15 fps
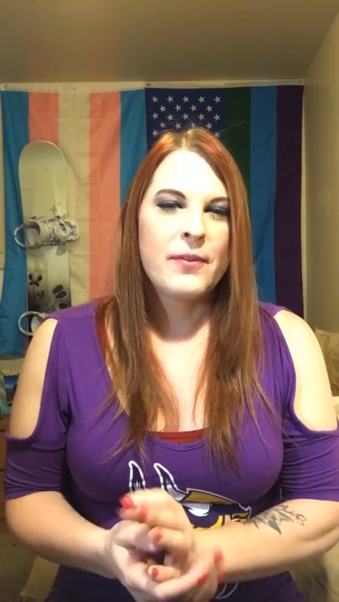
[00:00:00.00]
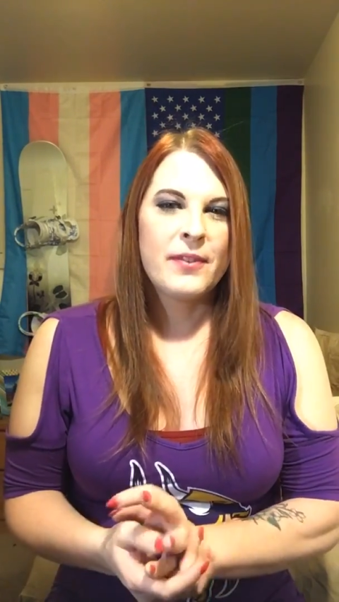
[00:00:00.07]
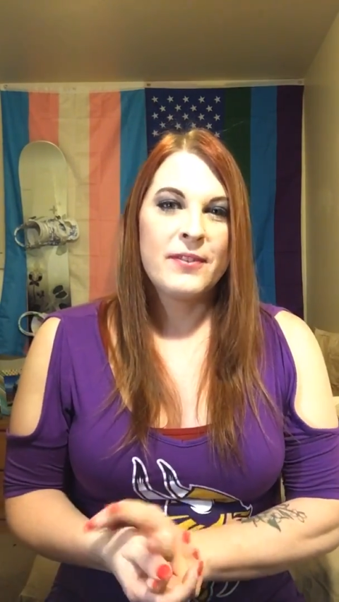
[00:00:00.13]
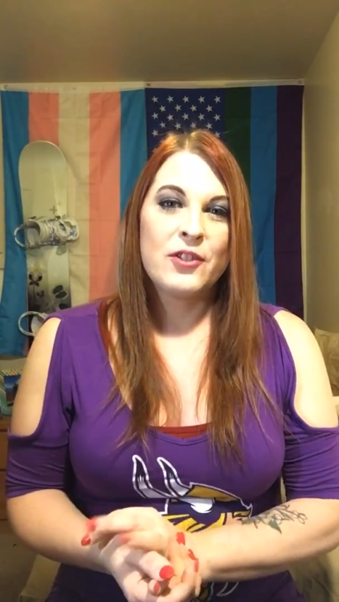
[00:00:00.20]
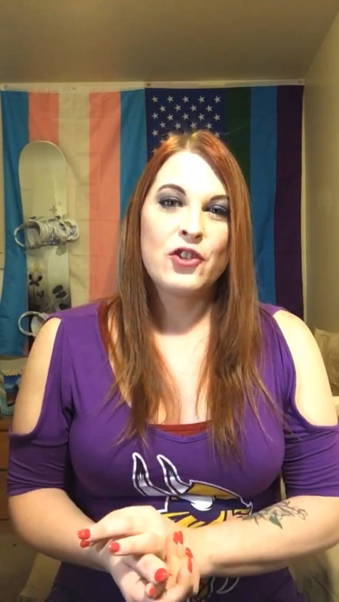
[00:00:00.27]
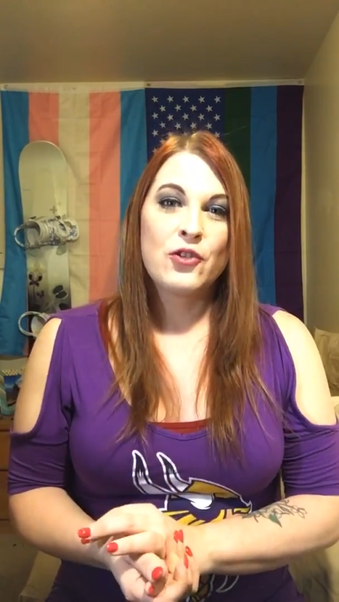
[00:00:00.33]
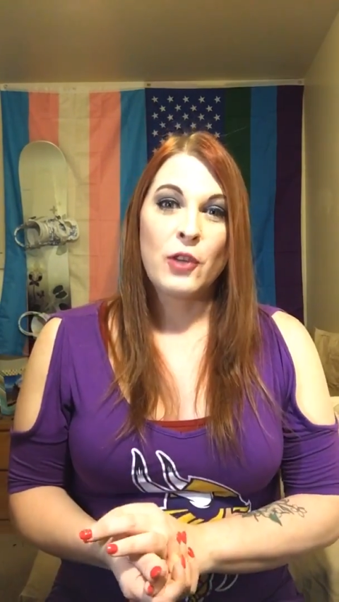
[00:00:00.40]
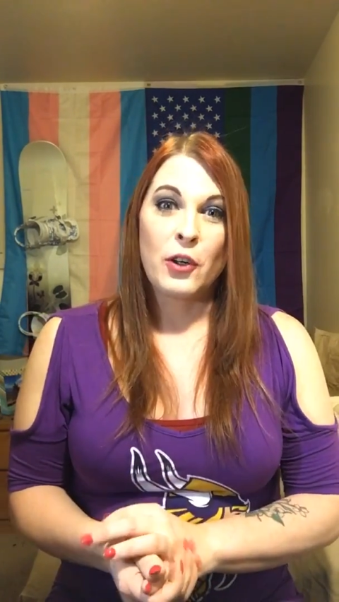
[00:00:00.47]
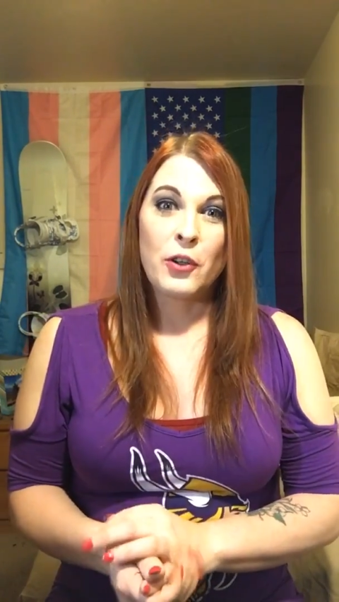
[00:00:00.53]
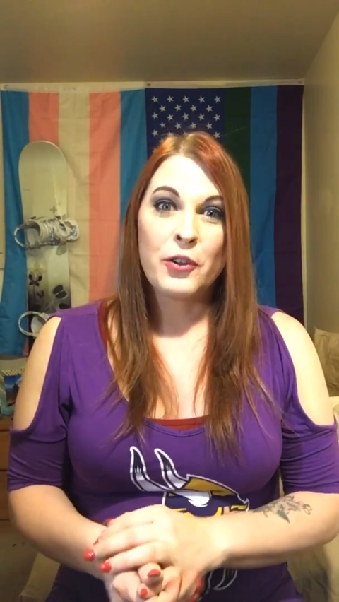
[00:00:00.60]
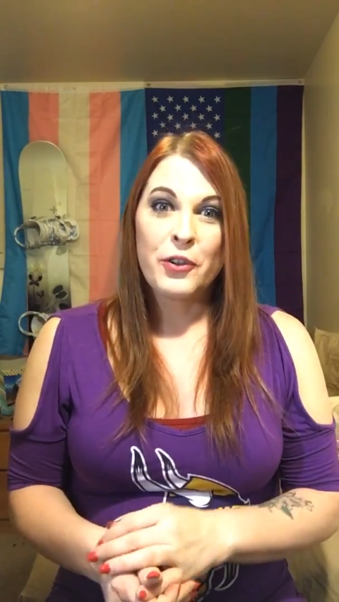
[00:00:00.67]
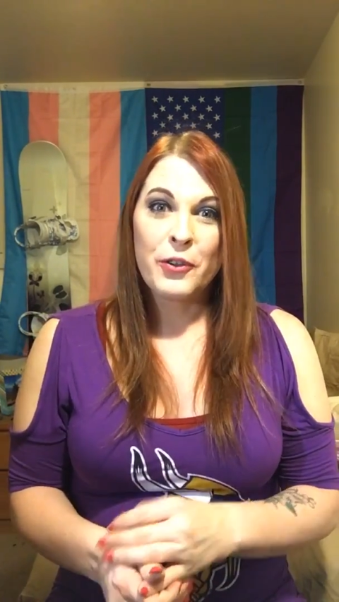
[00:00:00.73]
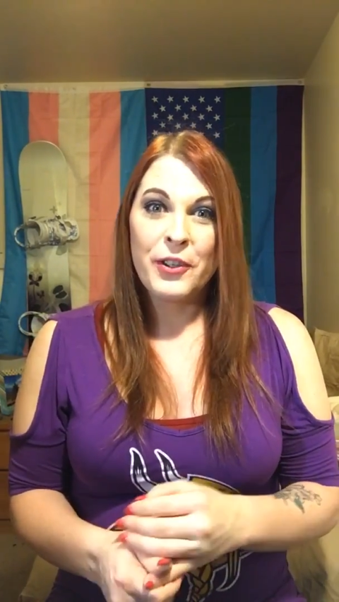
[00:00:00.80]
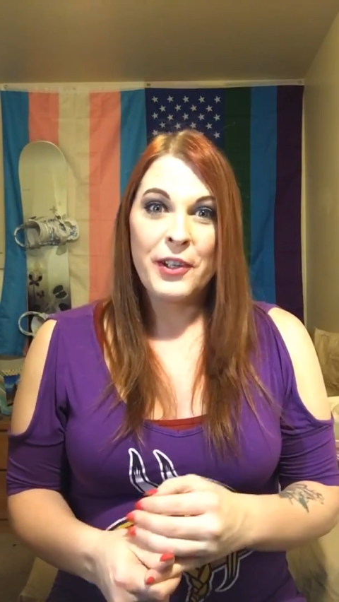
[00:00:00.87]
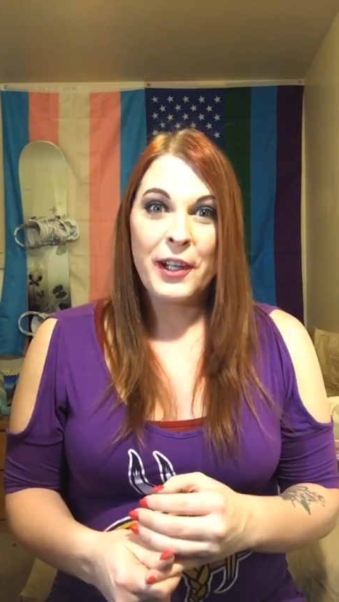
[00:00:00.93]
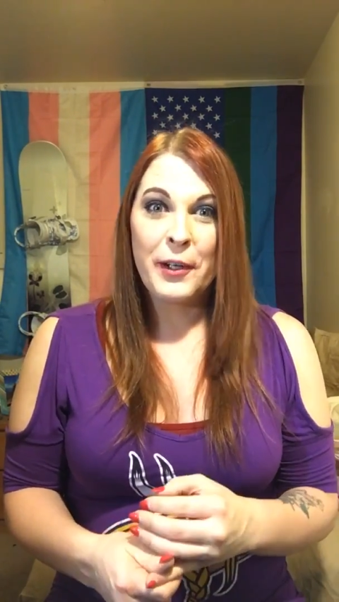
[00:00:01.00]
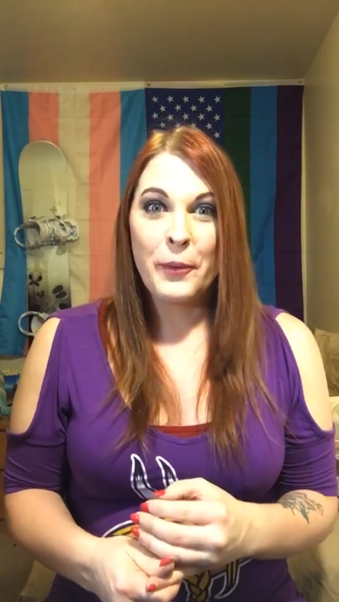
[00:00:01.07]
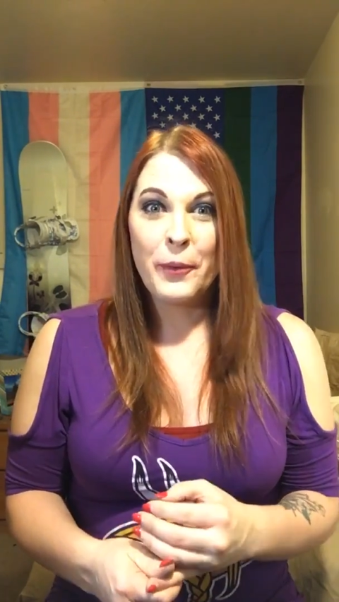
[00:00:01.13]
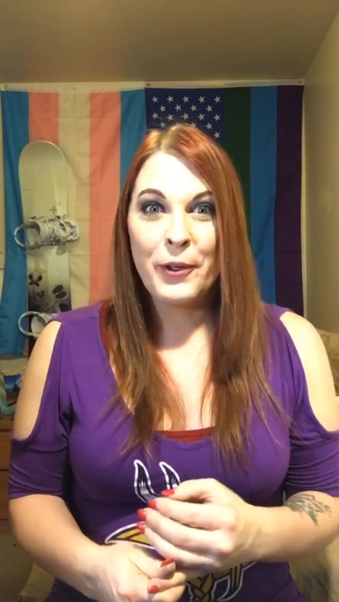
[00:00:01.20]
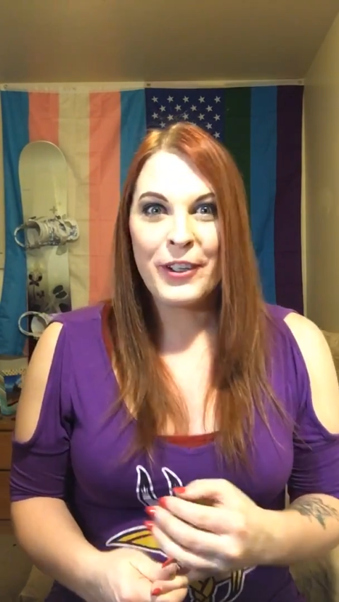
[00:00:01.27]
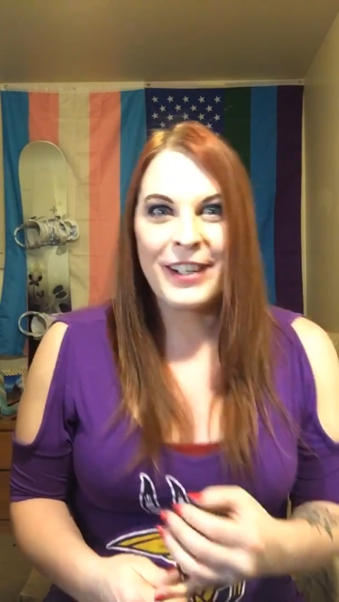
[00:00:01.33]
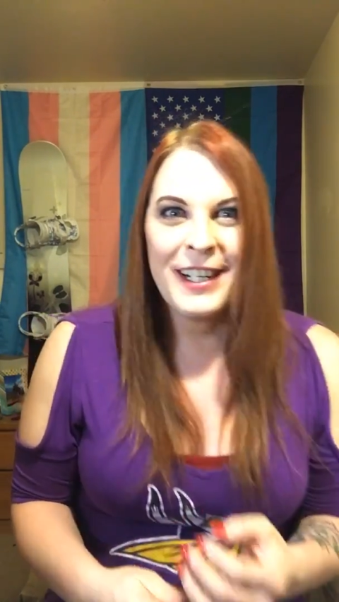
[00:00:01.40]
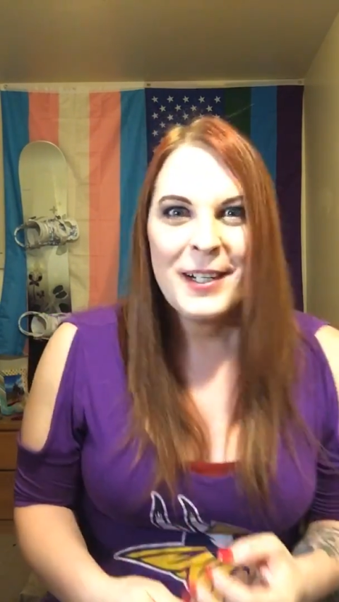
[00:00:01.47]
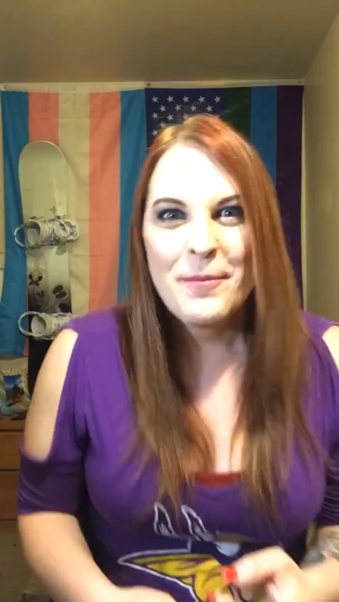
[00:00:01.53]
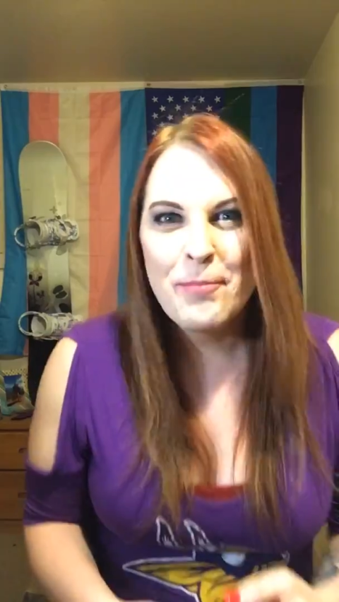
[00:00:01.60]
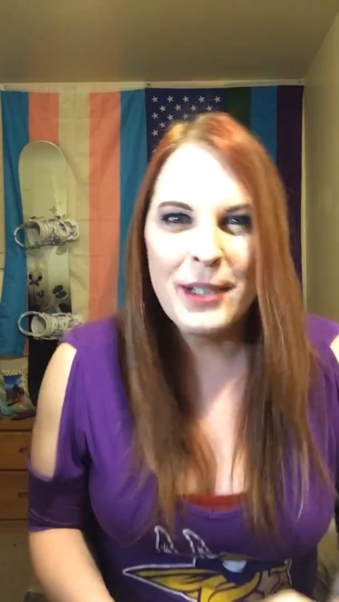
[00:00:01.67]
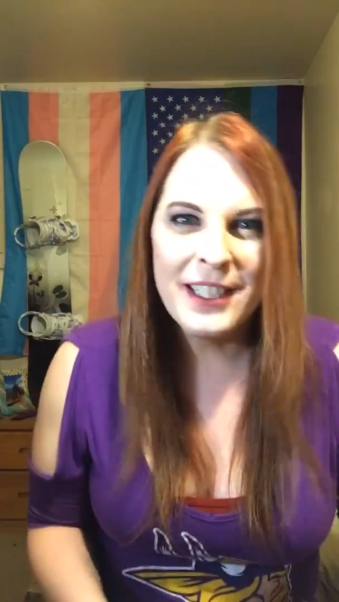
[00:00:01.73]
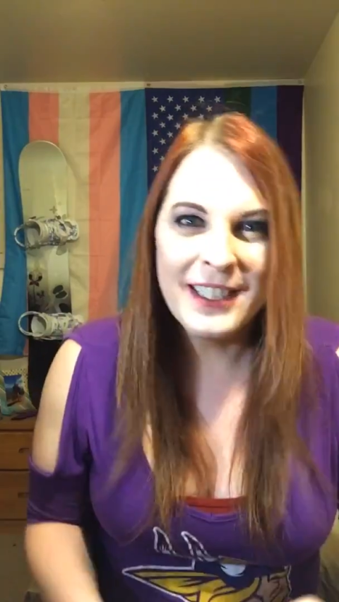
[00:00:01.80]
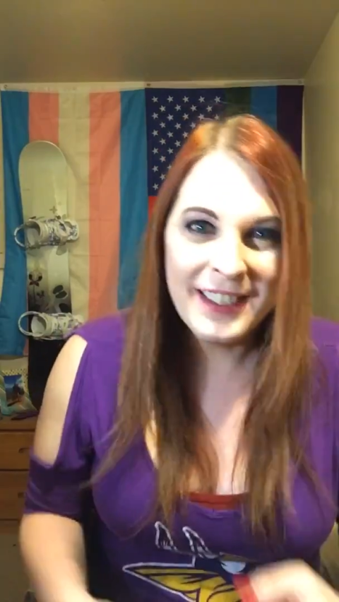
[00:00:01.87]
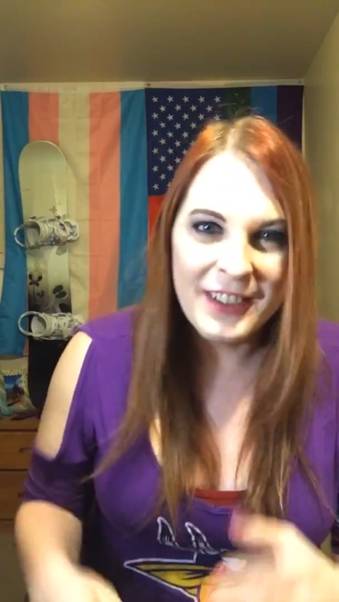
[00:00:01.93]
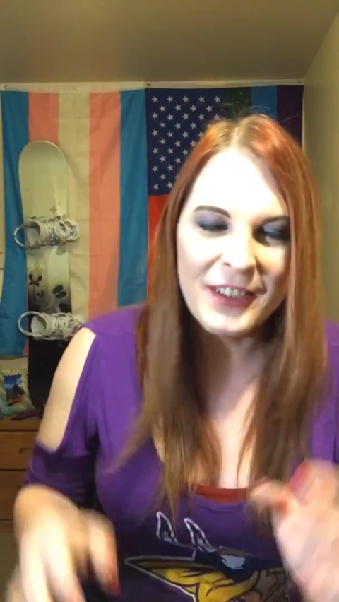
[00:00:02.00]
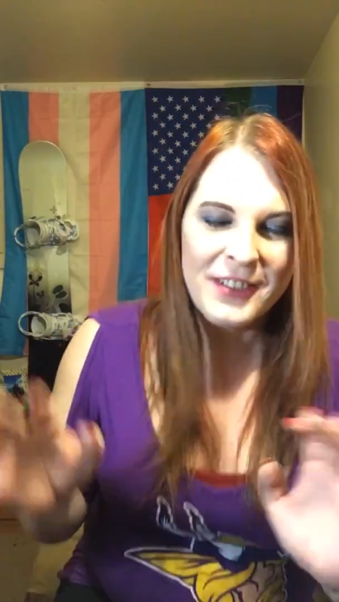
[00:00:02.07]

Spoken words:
struggled through the night at work. But